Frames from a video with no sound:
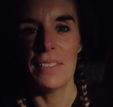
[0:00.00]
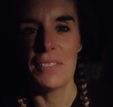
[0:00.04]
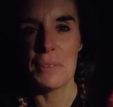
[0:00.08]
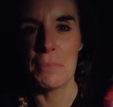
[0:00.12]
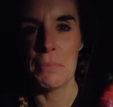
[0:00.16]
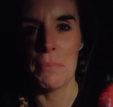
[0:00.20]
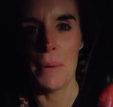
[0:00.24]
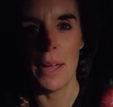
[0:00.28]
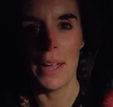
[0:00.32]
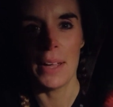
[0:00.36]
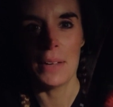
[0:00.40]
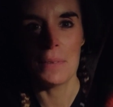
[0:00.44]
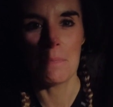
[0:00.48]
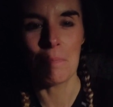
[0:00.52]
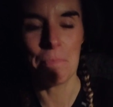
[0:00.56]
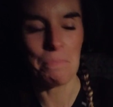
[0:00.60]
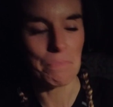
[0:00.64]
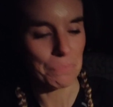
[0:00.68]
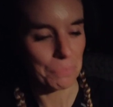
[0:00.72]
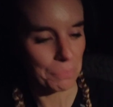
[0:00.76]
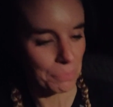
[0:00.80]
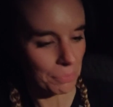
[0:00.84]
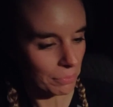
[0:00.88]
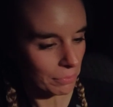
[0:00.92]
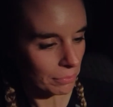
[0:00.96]
having my,
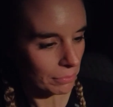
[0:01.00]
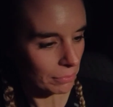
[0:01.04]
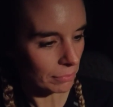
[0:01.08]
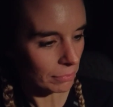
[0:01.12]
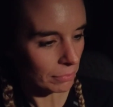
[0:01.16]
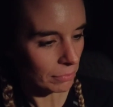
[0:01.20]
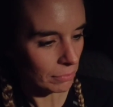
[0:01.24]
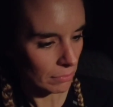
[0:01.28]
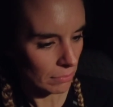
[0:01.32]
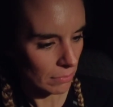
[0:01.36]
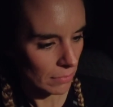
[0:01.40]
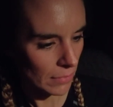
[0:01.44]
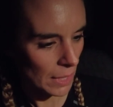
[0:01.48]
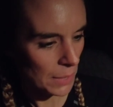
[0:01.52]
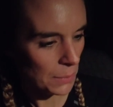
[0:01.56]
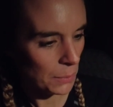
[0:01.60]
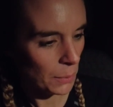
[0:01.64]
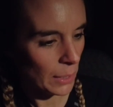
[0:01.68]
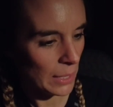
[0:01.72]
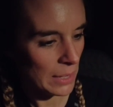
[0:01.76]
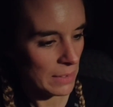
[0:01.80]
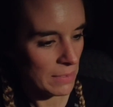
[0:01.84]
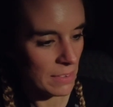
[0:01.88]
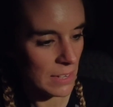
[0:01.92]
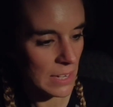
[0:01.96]

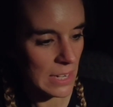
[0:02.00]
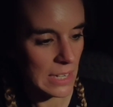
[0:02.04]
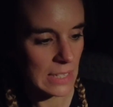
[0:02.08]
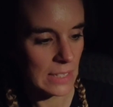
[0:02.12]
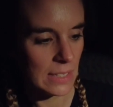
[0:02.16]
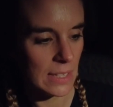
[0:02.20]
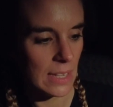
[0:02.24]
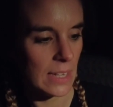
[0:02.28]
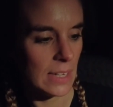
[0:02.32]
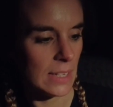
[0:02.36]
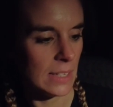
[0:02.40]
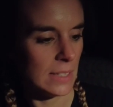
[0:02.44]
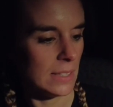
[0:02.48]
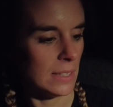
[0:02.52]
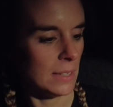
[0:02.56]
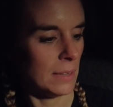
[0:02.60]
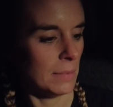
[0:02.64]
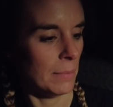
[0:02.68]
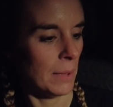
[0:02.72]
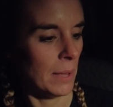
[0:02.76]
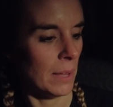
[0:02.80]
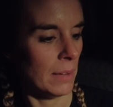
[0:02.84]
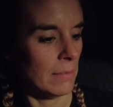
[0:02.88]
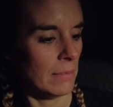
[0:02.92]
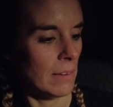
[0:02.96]
what even is this?
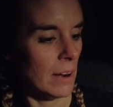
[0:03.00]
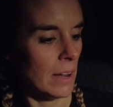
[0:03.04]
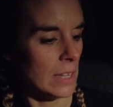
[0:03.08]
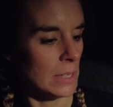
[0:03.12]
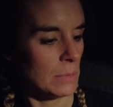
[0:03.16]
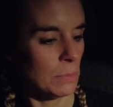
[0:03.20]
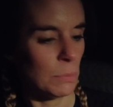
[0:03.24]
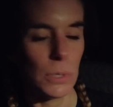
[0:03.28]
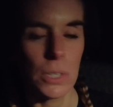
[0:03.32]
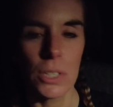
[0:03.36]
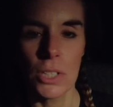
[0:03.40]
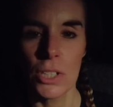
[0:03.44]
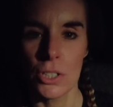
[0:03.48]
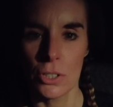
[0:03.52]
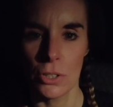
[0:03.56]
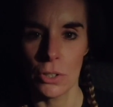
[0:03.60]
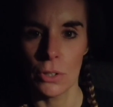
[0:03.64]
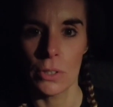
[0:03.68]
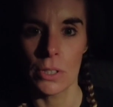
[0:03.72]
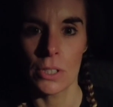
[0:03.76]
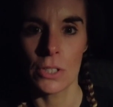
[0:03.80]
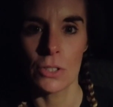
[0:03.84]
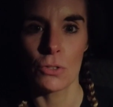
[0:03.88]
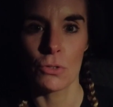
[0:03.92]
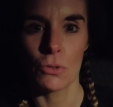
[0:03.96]
My raspberry and
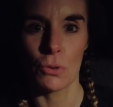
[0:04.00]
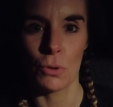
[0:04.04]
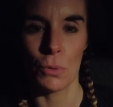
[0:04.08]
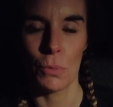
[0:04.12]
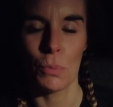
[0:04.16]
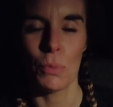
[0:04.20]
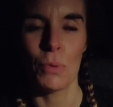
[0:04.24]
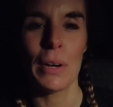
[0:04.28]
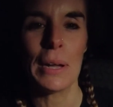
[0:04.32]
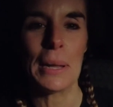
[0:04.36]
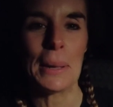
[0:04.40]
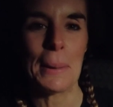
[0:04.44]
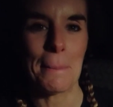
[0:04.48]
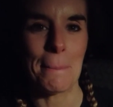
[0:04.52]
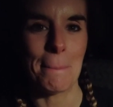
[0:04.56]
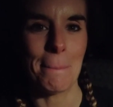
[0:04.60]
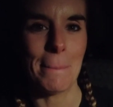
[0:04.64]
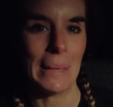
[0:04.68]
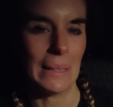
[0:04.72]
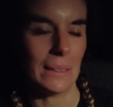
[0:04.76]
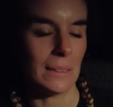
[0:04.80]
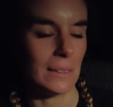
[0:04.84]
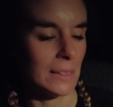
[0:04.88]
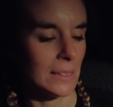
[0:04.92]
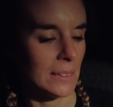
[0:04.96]
strawberry
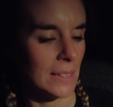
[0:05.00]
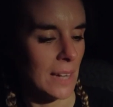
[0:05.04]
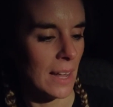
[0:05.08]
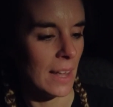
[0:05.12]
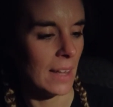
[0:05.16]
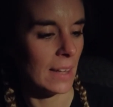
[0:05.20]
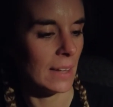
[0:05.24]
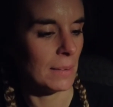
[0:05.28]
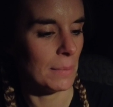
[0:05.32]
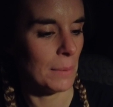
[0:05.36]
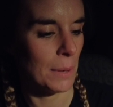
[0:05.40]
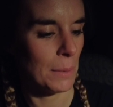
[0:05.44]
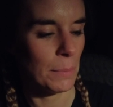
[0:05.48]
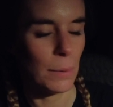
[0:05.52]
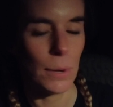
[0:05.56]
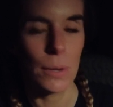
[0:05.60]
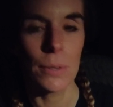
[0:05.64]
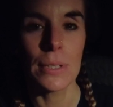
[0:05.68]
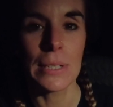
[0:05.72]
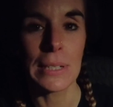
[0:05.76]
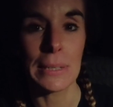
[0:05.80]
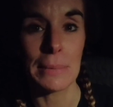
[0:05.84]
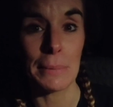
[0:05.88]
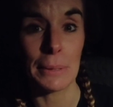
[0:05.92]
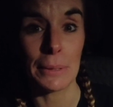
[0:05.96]
milkshake, my
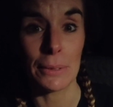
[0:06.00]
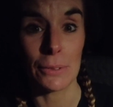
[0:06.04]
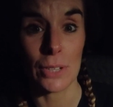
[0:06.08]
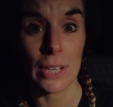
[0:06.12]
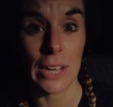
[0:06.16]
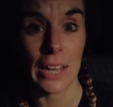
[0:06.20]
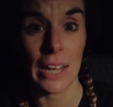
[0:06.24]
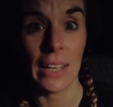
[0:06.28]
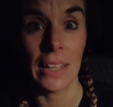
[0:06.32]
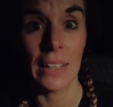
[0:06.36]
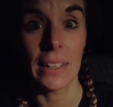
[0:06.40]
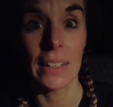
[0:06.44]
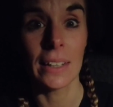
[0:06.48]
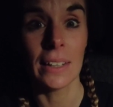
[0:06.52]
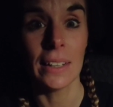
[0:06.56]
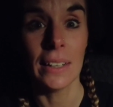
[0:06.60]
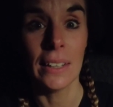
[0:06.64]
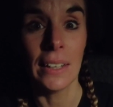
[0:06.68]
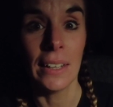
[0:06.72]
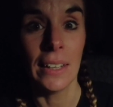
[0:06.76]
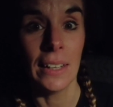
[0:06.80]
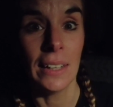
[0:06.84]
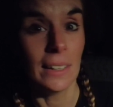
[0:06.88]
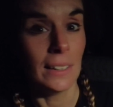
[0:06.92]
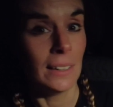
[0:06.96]
protein milkshake.
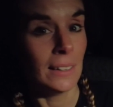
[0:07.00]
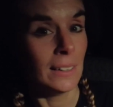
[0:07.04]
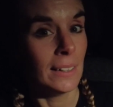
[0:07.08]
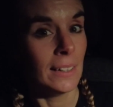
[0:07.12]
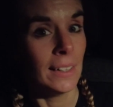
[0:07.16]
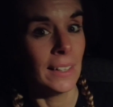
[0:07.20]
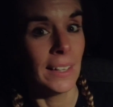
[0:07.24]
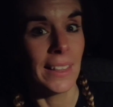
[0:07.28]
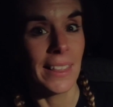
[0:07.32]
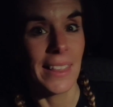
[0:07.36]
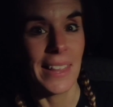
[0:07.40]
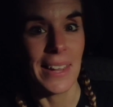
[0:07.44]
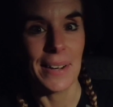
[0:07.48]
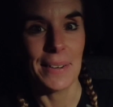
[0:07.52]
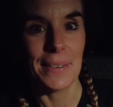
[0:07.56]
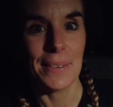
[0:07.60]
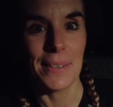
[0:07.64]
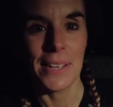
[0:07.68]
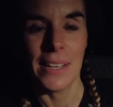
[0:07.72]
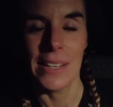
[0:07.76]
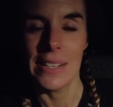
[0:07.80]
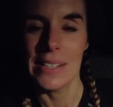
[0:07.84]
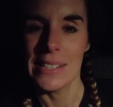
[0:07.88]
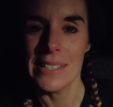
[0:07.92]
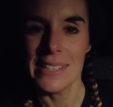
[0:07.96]
And then
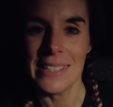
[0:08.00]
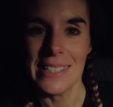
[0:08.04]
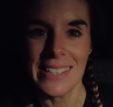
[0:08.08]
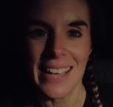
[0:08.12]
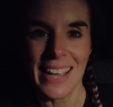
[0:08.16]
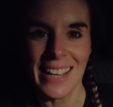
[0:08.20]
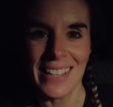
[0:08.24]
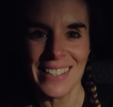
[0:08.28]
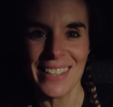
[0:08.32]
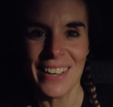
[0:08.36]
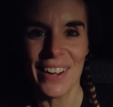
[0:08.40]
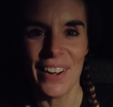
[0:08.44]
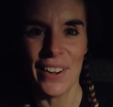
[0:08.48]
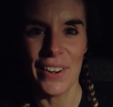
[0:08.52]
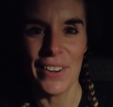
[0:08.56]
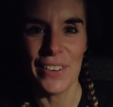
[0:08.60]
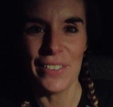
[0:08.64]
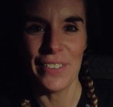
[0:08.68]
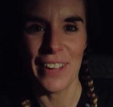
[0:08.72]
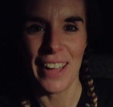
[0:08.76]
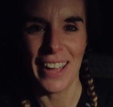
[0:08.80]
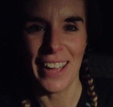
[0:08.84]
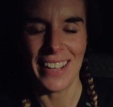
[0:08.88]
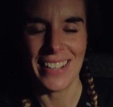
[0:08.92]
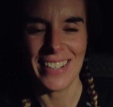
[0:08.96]
I'm gonna set off
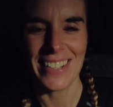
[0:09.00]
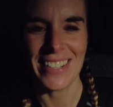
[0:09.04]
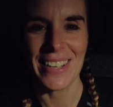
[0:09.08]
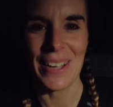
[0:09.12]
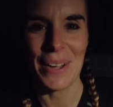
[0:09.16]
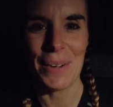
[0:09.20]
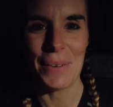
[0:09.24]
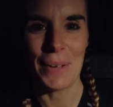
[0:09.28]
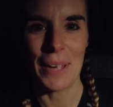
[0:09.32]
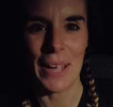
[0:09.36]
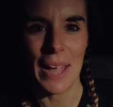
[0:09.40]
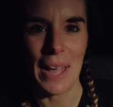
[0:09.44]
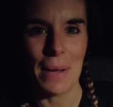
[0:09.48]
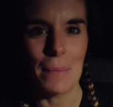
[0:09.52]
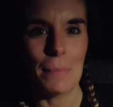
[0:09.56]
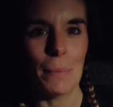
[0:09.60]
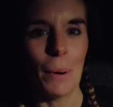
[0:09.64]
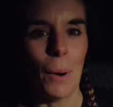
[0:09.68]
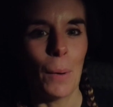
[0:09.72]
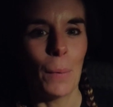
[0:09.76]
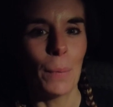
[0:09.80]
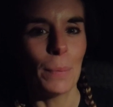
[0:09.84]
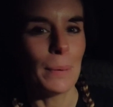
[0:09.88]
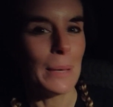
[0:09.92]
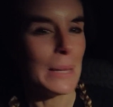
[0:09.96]
and go and get
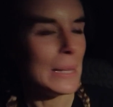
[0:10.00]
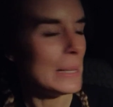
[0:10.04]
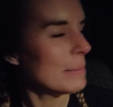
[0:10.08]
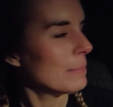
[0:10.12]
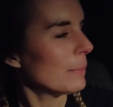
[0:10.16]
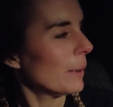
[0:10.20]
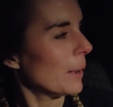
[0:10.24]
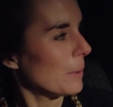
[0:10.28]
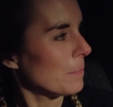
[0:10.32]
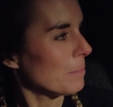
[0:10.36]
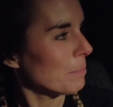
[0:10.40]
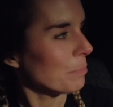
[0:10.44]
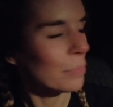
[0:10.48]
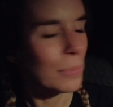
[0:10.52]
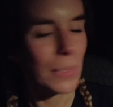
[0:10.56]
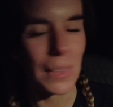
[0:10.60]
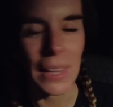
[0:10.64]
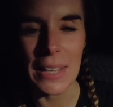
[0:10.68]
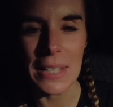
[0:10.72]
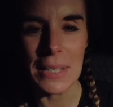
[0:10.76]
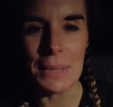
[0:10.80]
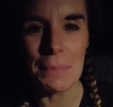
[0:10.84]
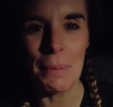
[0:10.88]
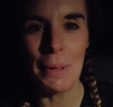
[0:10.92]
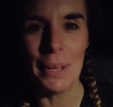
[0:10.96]
Poppy. But
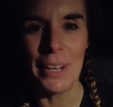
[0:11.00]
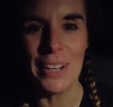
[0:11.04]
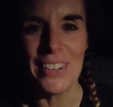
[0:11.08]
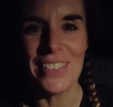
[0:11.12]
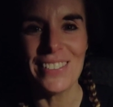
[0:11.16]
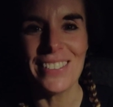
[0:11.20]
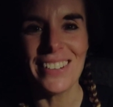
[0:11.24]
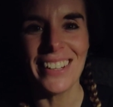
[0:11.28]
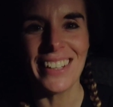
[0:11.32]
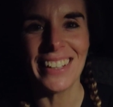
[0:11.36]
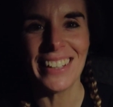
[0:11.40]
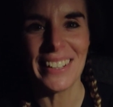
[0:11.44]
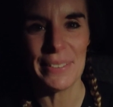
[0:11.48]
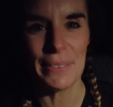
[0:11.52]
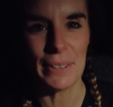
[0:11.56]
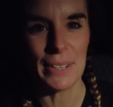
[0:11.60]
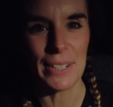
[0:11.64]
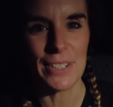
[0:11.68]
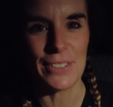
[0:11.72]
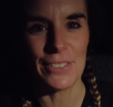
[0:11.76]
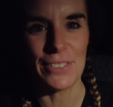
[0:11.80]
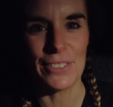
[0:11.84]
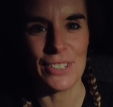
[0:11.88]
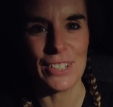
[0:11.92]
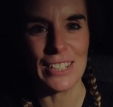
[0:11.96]
it's been a really
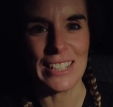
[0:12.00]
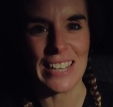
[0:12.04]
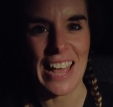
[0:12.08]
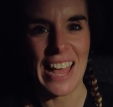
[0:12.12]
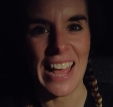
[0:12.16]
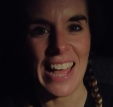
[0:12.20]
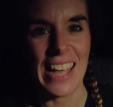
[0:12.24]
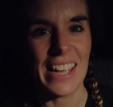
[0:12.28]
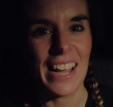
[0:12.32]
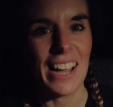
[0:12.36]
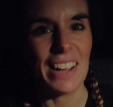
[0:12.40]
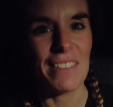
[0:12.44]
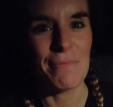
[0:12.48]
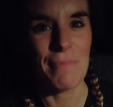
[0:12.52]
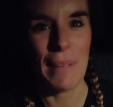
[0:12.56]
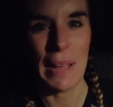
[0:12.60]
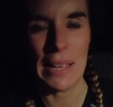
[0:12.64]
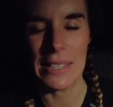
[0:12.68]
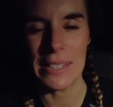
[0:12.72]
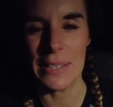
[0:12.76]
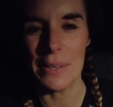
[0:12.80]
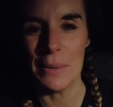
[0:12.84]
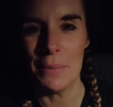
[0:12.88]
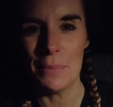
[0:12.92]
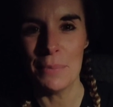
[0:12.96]
wonderful day. I've
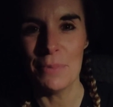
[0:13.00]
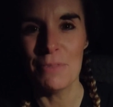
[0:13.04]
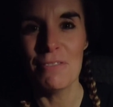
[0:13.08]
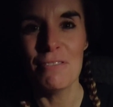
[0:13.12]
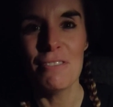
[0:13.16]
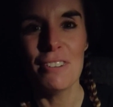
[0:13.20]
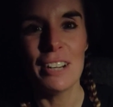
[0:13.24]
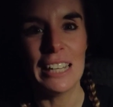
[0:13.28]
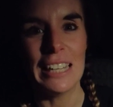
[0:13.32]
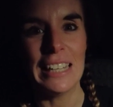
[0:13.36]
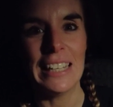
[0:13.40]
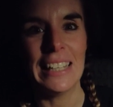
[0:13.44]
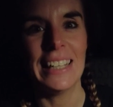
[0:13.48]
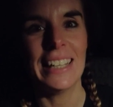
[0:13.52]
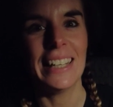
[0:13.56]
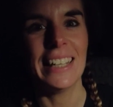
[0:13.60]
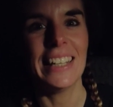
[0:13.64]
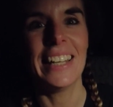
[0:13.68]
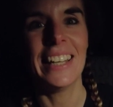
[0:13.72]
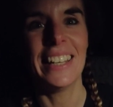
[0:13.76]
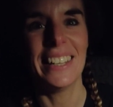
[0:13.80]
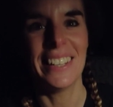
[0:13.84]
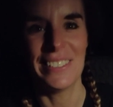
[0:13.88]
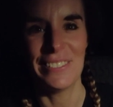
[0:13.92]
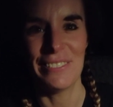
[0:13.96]
met some
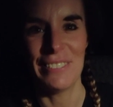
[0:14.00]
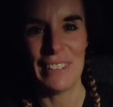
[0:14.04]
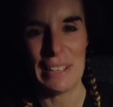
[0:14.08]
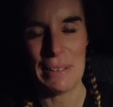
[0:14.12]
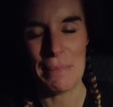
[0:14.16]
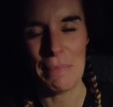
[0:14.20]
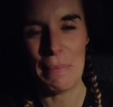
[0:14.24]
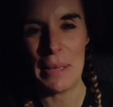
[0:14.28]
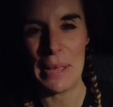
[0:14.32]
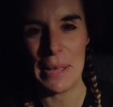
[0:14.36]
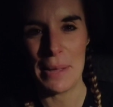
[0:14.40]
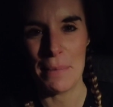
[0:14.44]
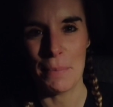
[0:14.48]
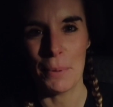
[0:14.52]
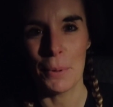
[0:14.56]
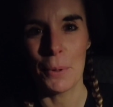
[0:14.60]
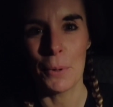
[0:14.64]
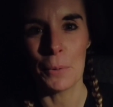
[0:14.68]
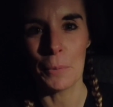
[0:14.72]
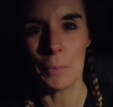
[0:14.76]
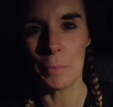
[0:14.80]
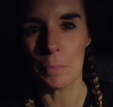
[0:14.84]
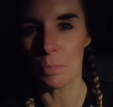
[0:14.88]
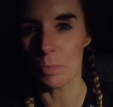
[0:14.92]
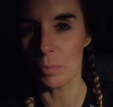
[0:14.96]
really lovely
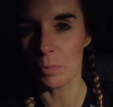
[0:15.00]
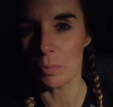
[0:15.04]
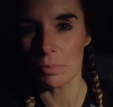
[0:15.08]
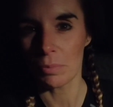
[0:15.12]
people.